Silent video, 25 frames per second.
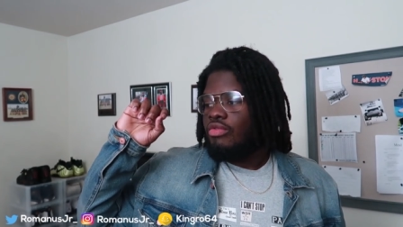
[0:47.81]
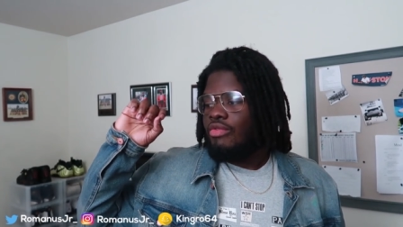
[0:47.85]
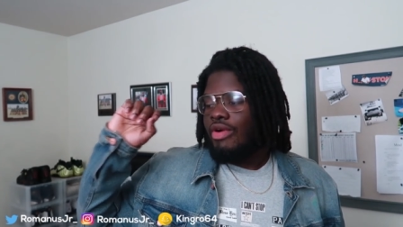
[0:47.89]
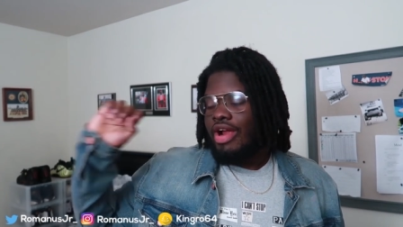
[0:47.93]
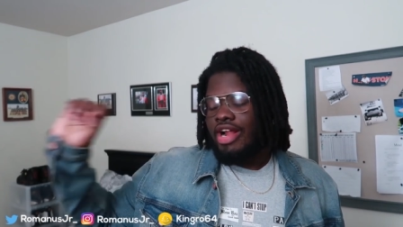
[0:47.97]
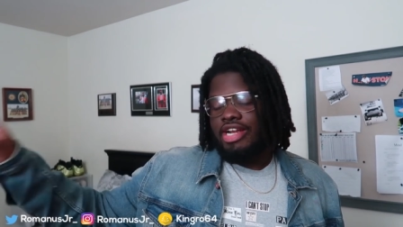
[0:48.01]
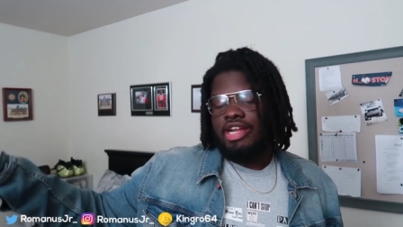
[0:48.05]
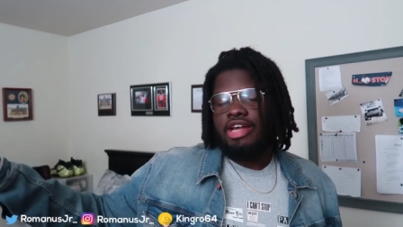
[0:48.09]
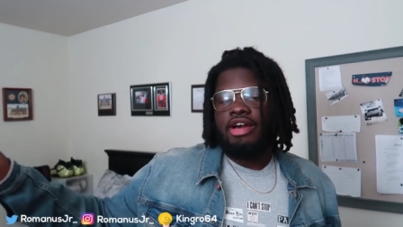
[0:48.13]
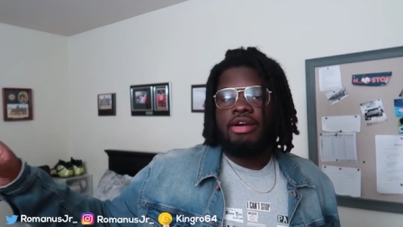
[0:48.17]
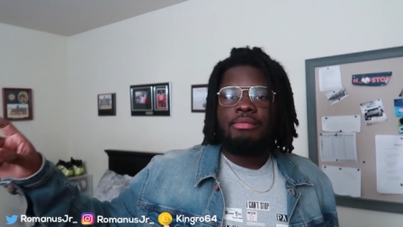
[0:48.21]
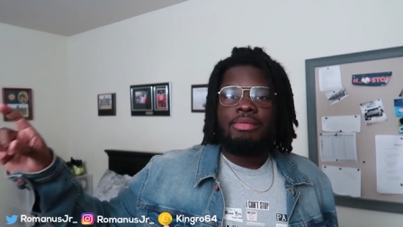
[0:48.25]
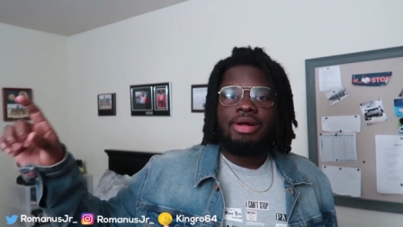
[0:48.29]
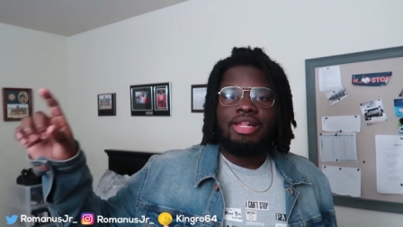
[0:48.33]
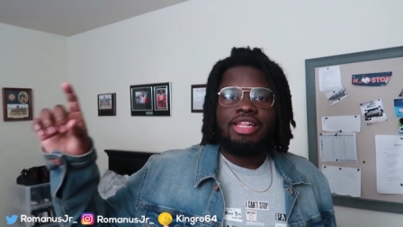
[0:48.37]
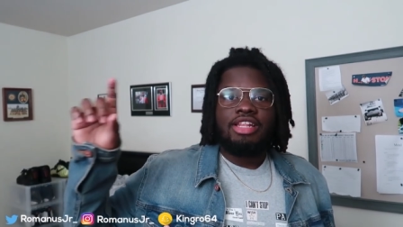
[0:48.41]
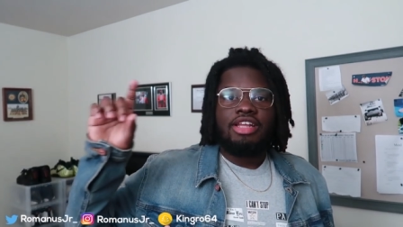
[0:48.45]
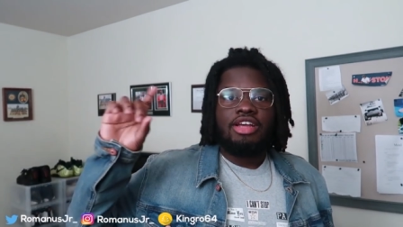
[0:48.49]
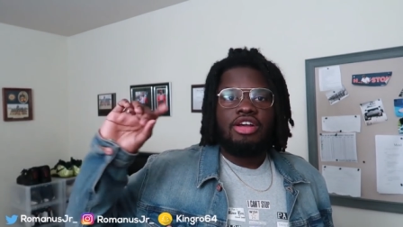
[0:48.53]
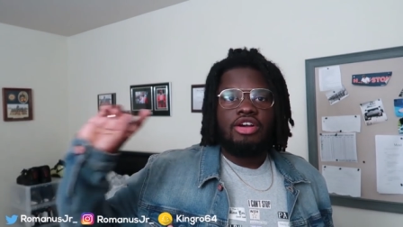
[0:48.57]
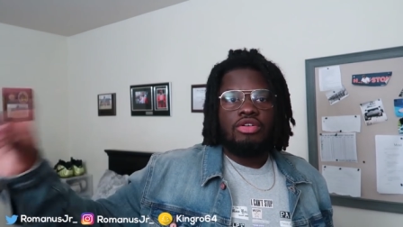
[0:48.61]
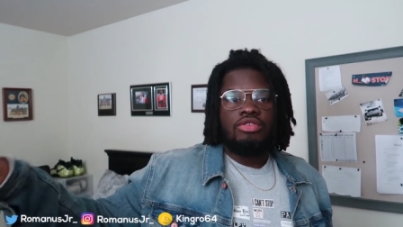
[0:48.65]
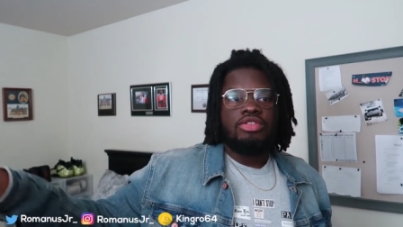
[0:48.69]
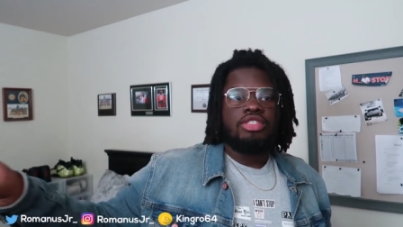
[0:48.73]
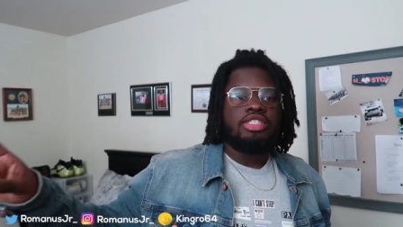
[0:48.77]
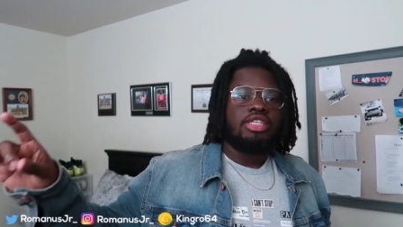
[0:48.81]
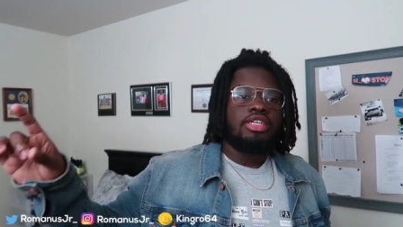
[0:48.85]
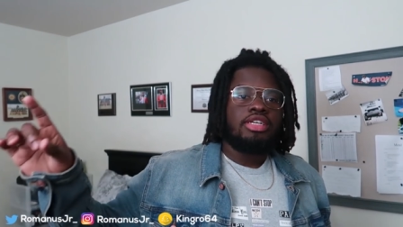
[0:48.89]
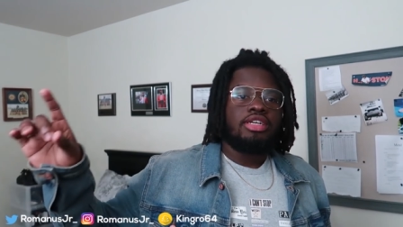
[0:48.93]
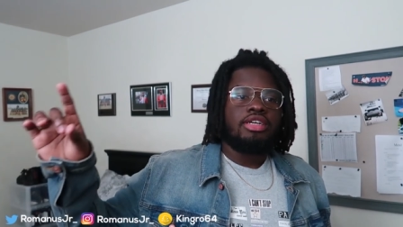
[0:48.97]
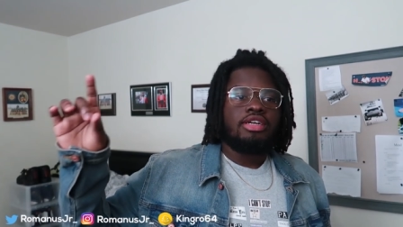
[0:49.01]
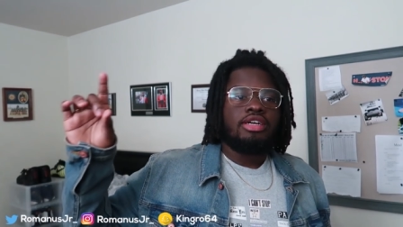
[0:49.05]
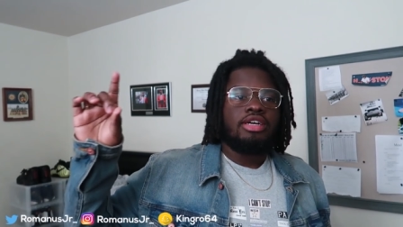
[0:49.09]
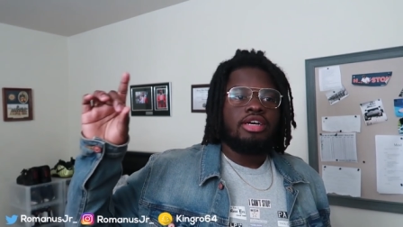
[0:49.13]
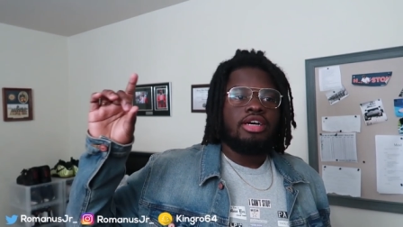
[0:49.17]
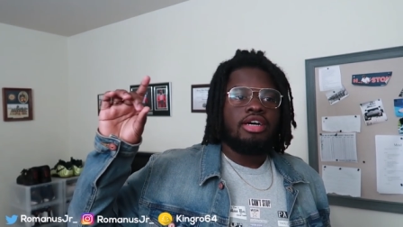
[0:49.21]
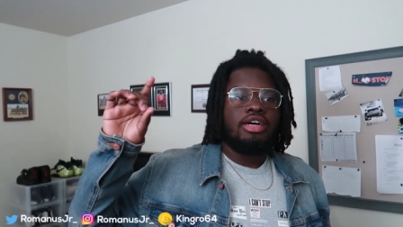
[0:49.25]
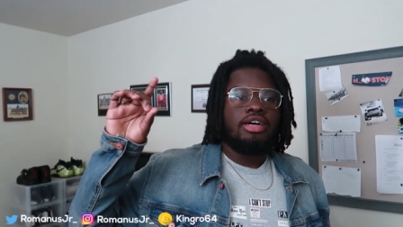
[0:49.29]
Right now, I'm about to go
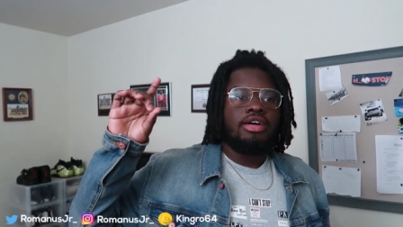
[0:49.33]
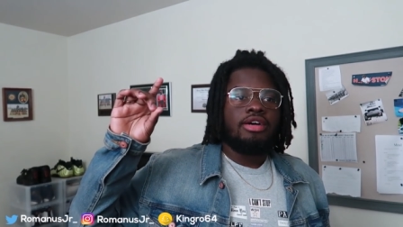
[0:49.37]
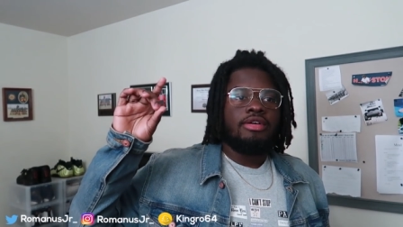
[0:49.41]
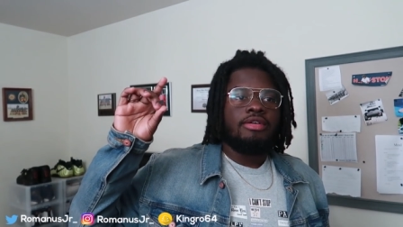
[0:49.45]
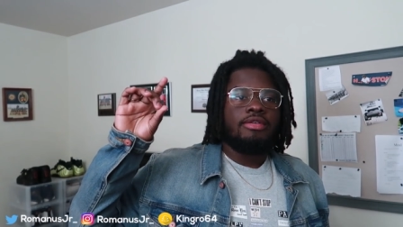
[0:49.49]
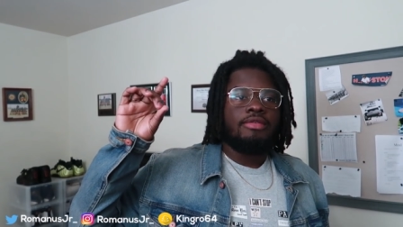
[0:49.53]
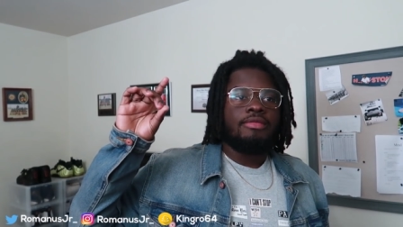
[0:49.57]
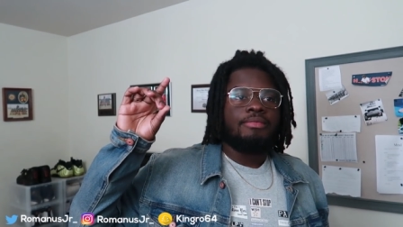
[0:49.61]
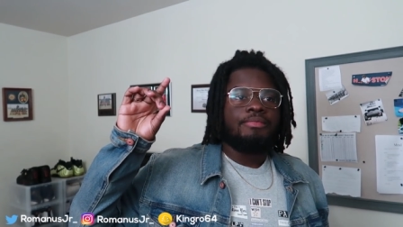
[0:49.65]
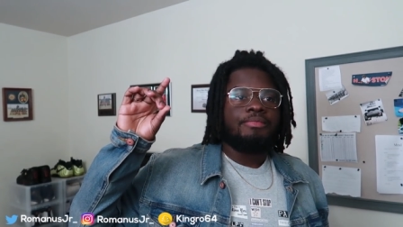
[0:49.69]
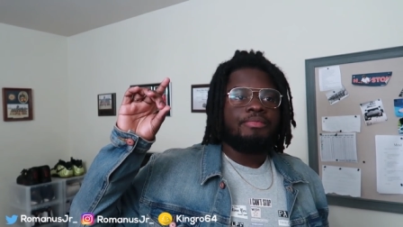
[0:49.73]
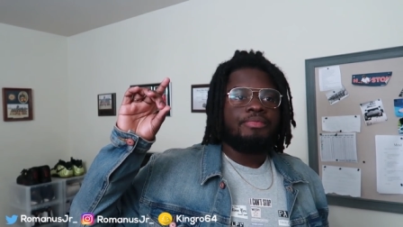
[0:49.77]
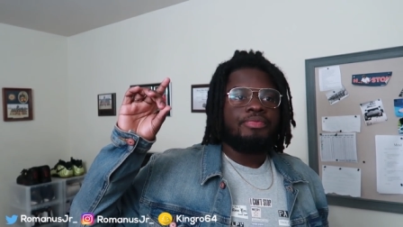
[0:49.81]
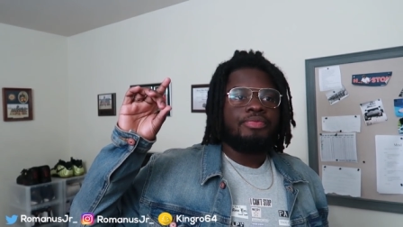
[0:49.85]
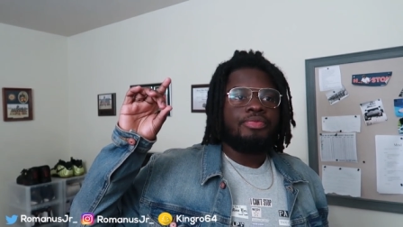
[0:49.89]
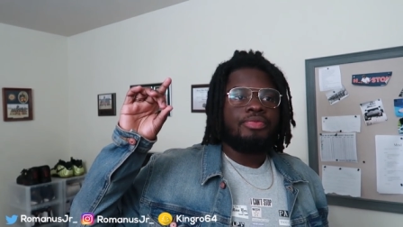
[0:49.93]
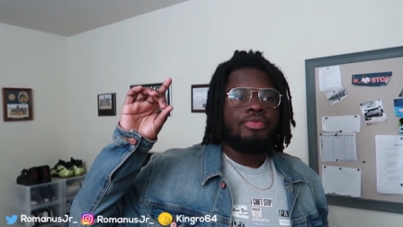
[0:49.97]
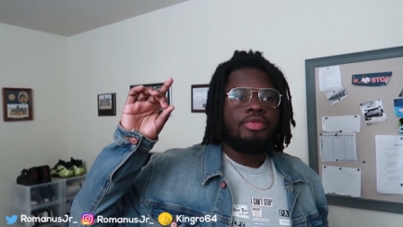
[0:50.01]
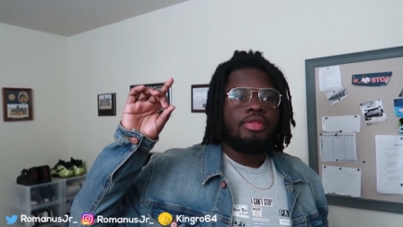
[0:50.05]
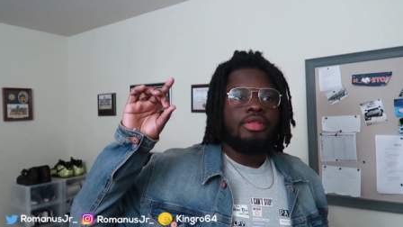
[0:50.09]
to um